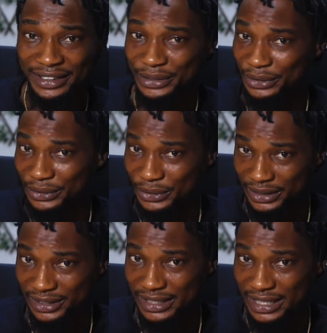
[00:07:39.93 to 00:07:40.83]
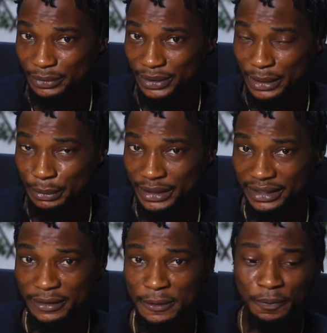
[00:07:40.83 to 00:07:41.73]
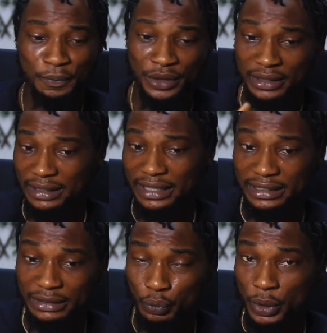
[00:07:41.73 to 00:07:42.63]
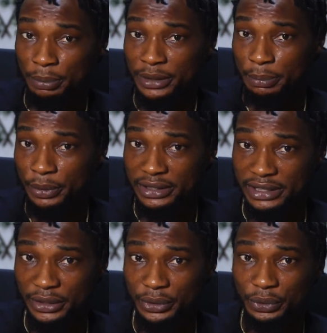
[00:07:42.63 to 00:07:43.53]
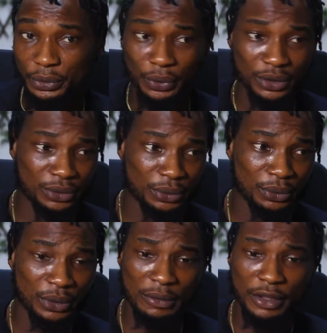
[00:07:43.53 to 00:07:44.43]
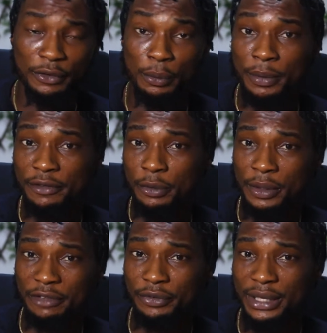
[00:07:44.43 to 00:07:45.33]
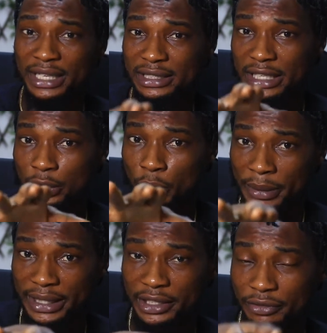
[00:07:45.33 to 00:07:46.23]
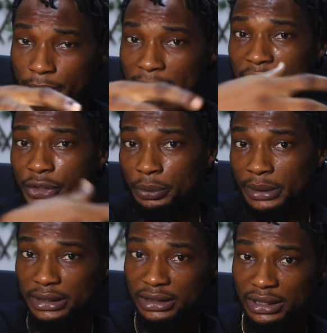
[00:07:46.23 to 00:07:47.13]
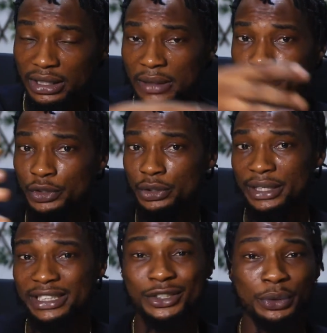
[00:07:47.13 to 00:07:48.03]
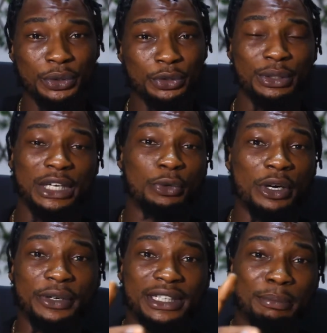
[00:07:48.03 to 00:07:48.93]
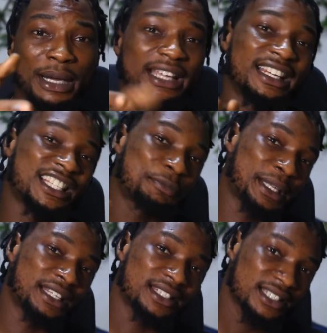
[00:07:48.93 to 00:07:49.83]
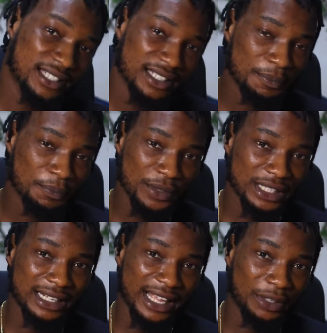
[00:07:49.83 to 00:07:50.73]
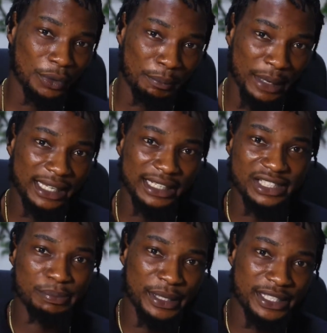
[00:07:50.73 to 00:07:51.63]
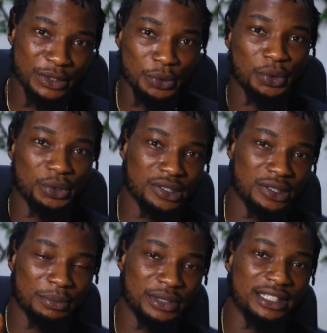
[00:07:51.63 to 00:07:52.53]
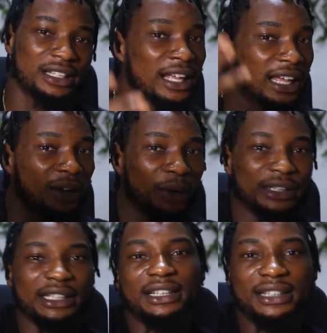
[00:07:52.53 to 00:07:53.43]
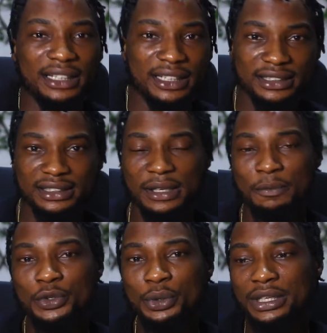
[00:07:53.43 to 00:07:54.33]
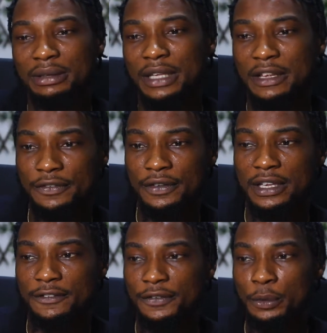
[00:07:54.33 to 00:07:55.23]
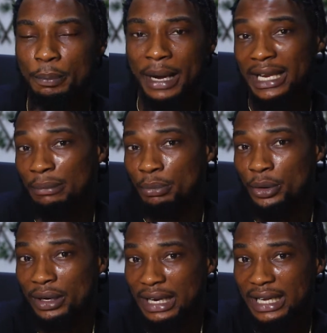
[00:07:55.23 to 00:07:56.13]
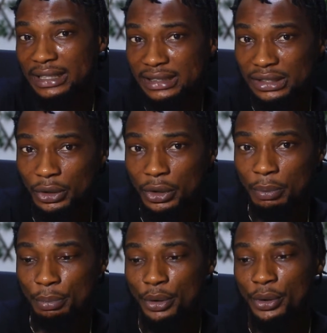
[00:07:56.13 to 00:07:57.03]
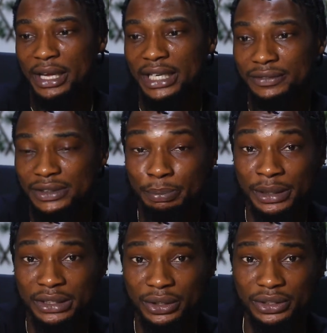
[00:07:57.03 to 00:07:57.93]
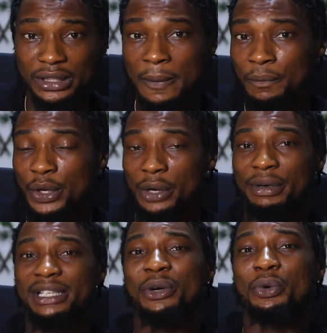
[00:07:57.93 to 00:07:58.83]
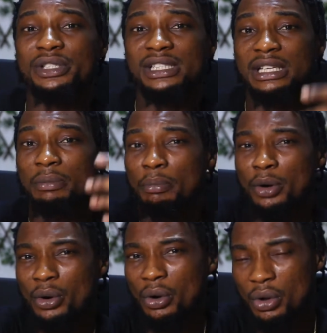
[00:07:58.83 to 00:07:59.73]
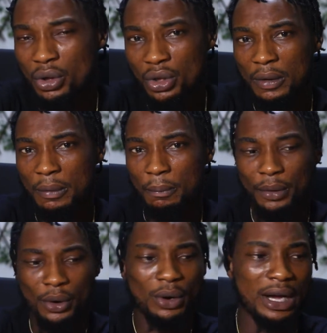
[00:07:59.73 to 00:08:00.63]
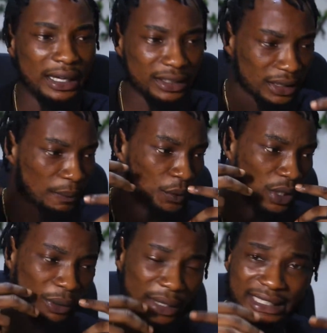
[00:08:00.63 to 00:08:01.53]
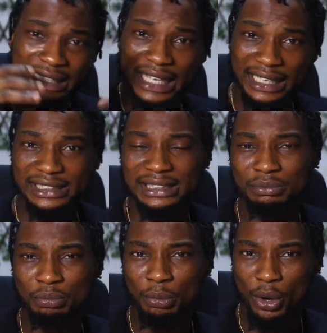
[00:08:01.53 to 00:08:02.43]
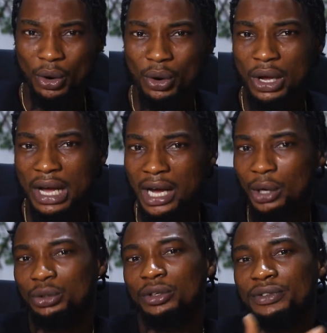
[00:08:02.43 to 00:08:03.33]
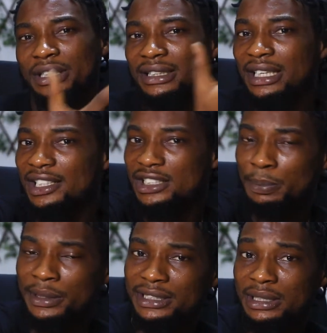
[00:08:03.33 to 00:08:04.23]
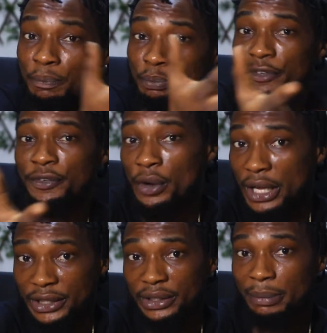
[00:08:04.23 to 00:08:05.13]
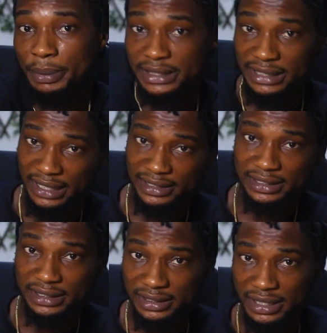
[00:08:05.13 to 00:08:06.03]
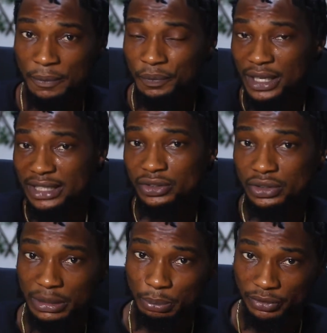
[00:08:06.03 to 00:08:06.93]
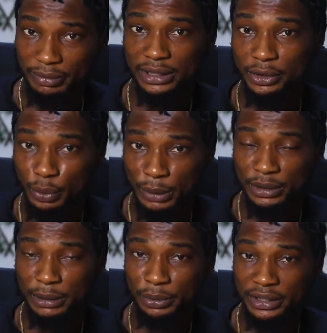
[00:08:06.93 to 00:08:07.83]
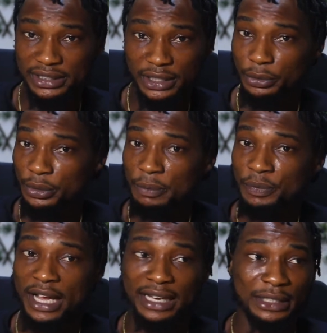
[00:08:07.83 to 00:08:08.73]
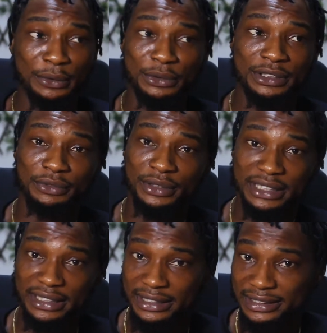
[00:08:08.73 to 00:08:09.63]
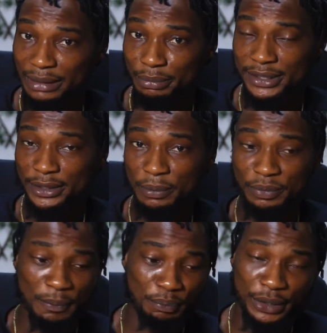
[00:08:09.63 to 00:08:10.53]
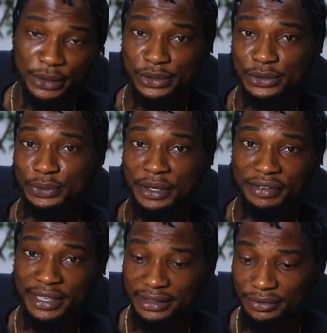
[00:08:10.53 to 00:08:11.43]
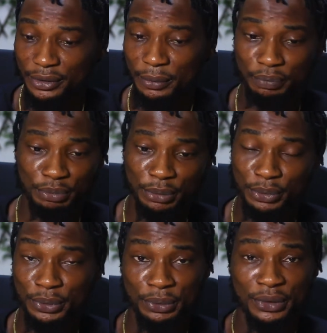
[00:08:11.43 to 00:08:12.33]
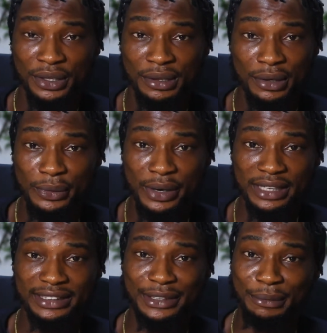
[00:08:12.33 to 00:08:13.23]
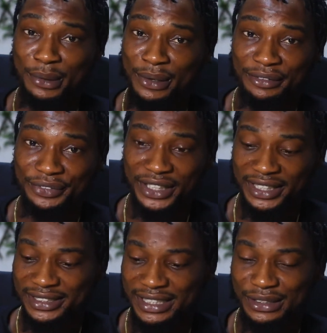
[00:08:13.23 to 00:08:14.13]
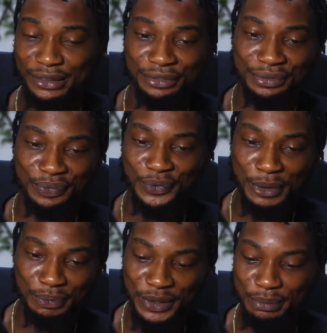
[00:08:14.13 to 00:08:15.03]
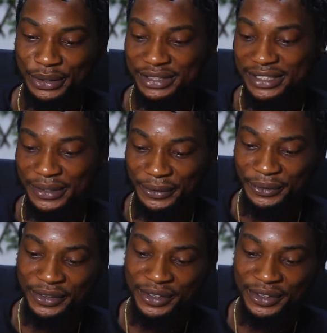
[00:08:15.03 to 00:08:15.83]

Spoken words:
You understand what I mean? In Web 3.0, you want to, if you get a domain, if you buy a domain, it's already showing you that you are already buying a space. It's like you are buying a space to host something on the internet. So if you buy more lands or more NFT pictures, you're already hosting more, and you're already getting more out of the internet space before any other person gets it. That's the movement of Web 3.0. And I don't even think it can be stopped, because you have heard it from people who are the number one financiers of Web 3.0.